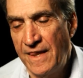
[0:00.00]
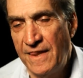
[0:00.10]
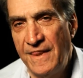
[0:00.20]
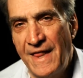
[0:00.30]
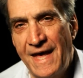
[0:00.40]

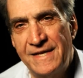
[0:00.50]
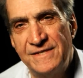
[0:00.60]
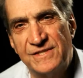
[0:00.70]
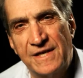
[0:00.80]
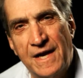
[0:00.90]
that
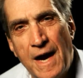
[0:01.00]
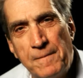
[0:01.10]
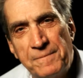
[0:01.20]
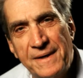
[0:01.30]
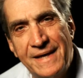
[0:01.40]
is a
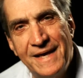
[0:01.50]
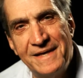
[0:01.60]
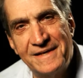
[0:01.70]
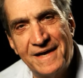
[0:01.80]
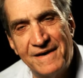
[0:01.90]

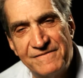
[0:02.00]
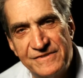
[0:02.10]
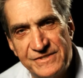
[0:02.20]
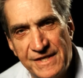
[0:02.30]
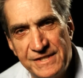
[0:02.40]
complicated
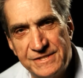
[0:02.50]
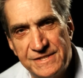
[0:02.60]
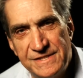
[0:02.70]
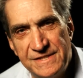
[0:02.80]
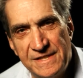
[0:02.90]

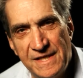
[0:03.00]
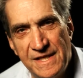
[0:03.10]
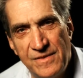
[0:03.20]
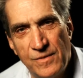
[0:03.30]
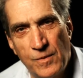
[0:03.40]
conversation
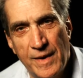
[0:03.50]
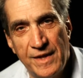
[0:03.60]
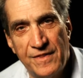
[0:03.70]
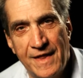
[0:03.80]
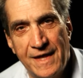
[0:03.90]
in the
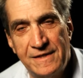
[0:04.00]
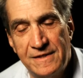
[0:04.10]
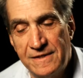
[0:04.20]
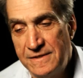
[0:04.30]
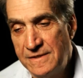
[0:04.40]
way that